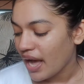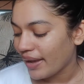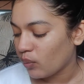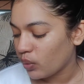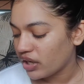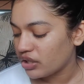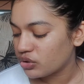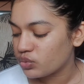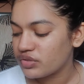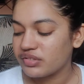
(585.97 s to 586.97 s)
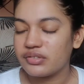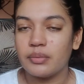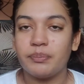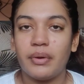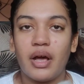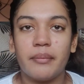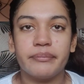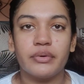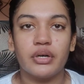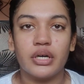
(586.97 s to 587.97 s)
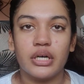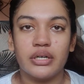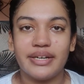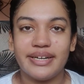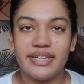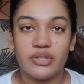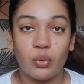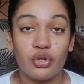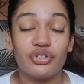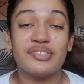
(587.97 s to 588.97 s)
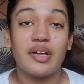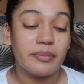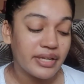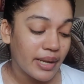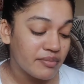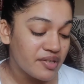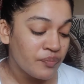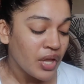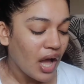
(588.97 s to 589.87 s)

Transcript: I will use the plum uh, green tea toner sometimes.